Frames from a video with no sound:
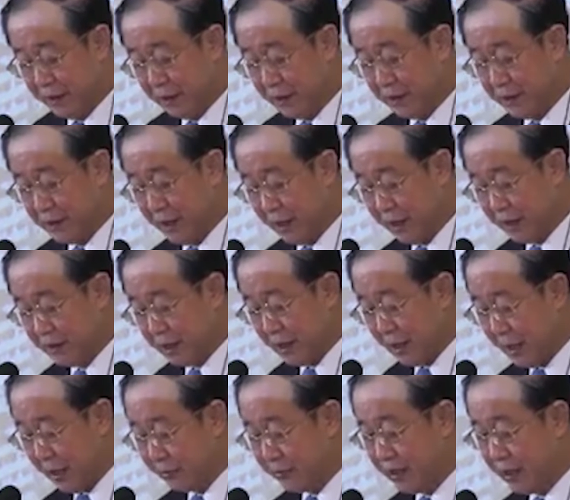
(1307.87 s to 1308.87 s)
This has
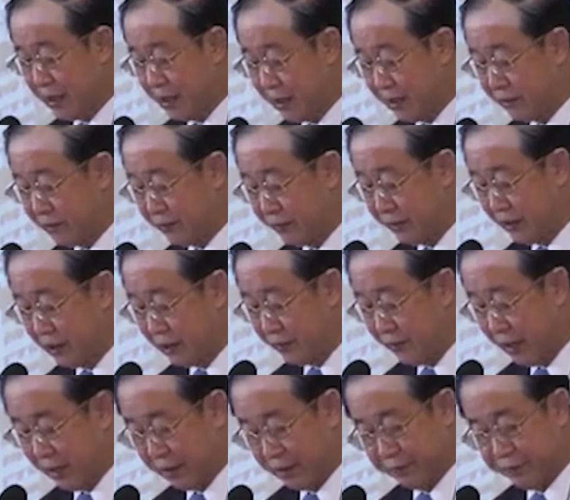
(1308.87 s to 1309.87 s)
allowed Thailand to be
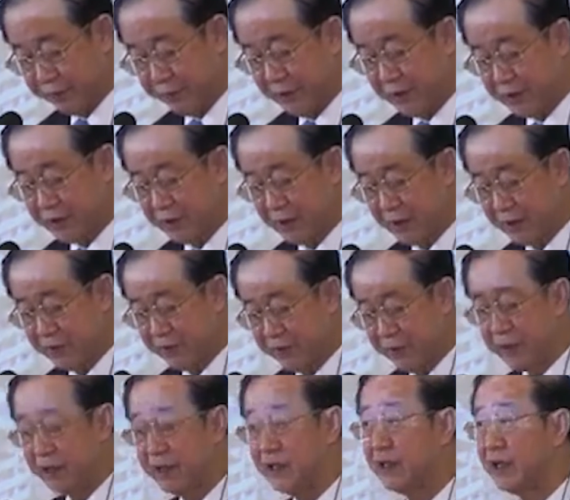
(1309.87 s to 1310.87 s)
among the first
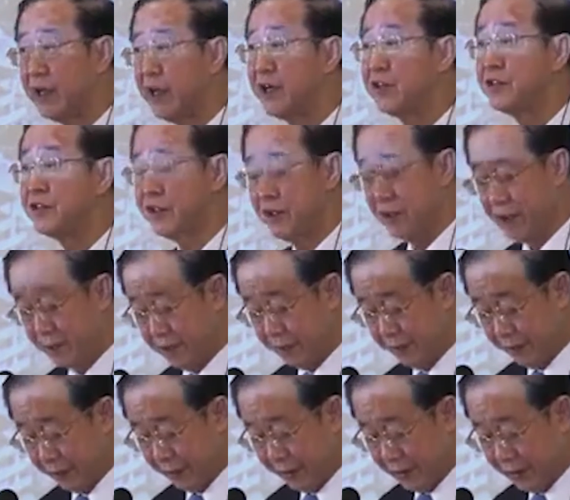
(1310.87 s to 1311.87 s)
country in Asia
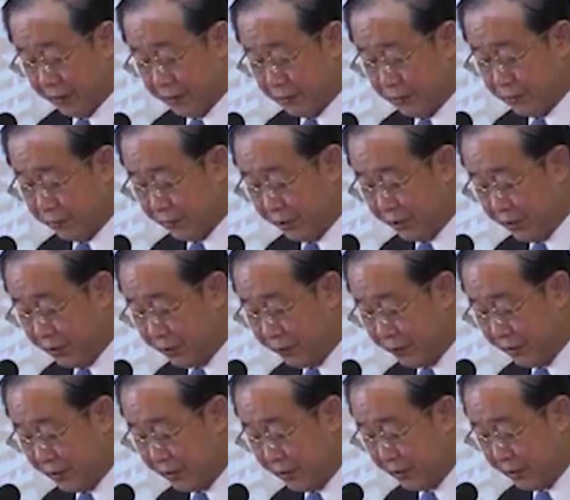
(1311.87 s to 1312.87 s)
to
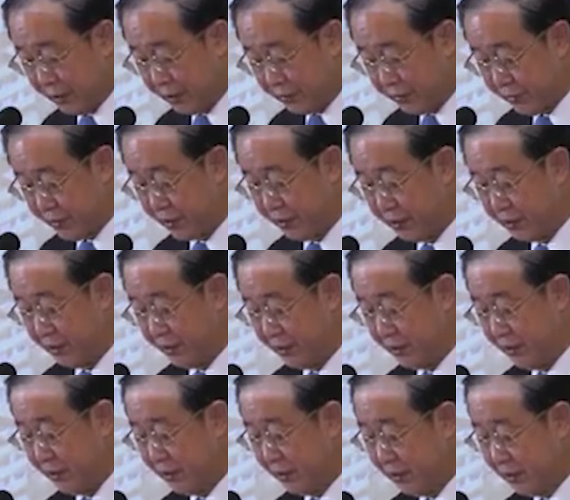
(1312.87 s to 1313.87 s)
reopen the country,
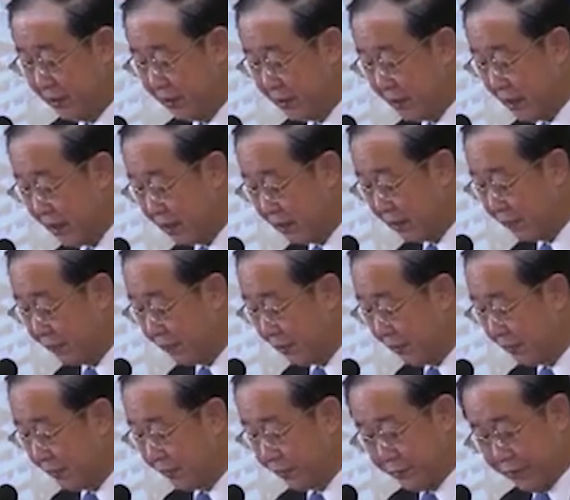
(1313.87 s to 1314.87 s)
starting
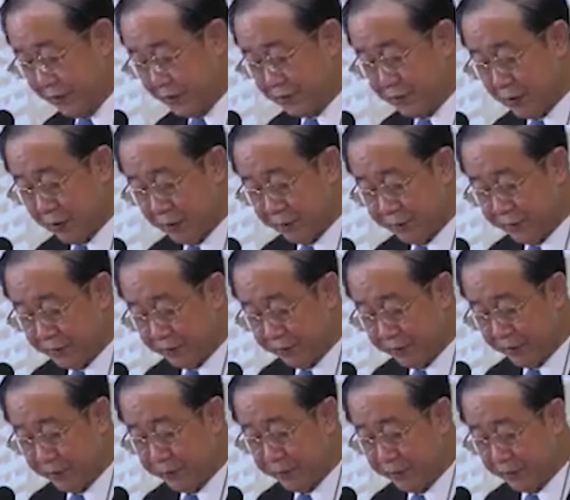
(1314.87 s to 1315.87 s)
from the 1st of
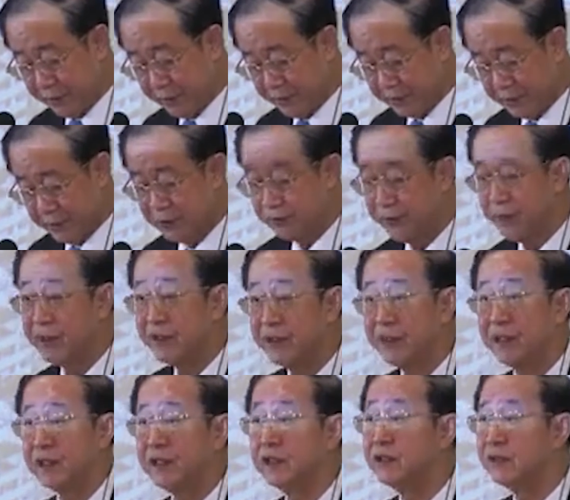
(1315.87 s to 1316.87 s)
November
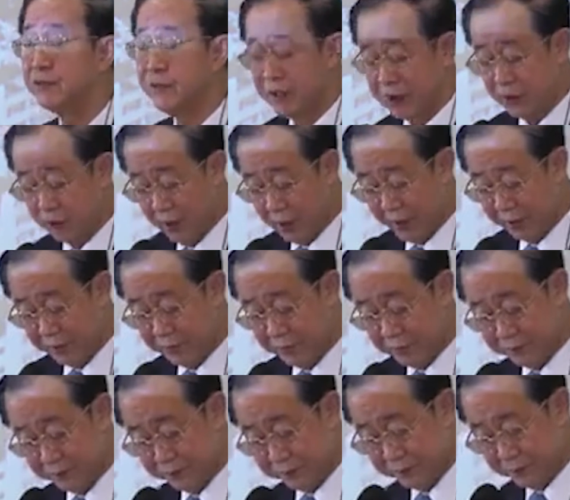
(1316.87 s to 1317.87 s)
2021
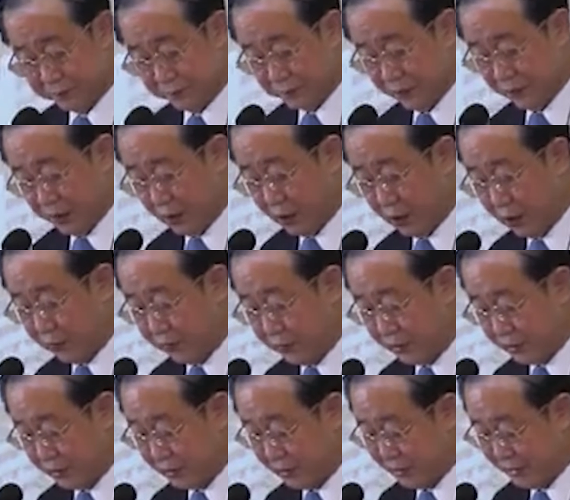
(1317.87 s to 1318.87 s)

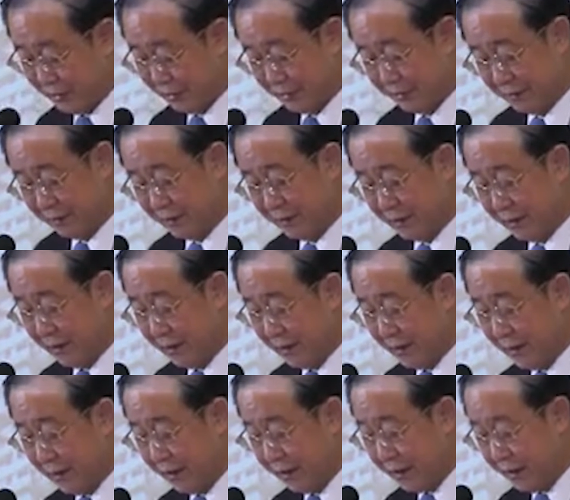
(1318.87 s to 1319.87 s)
onwards,
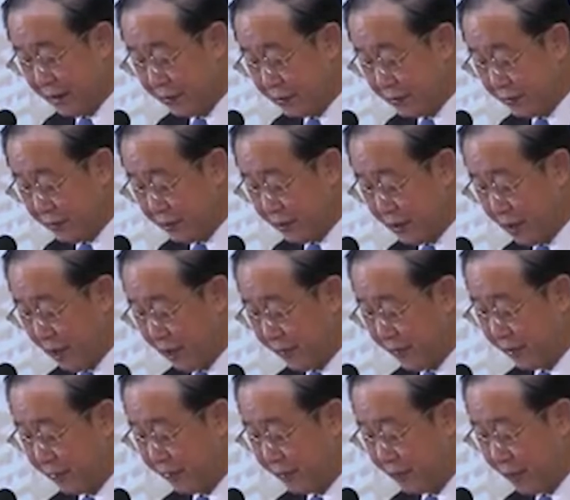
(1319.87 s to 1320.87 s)
leading to
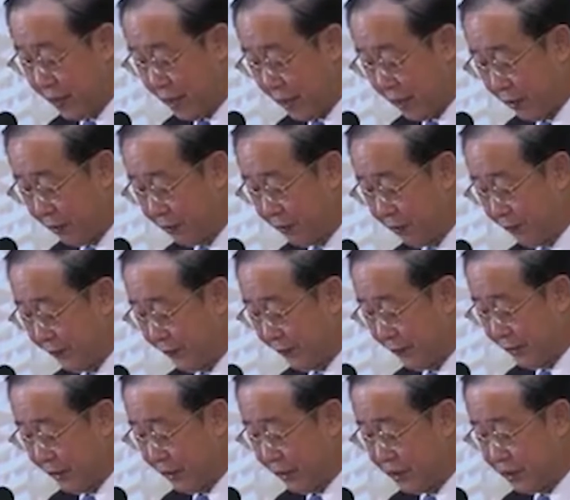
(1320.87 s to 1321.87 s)
economic rebound,
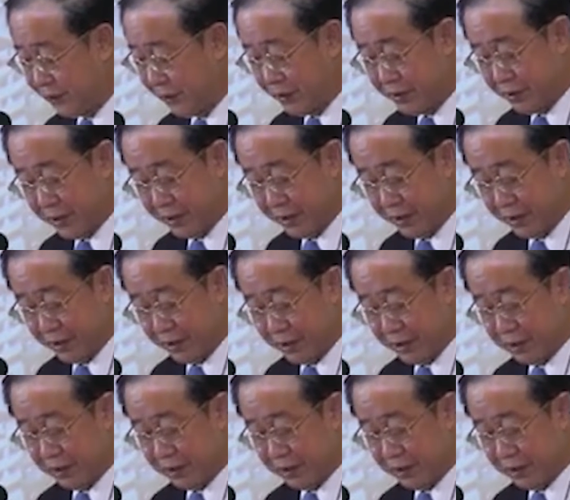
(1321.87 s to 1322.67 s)
especially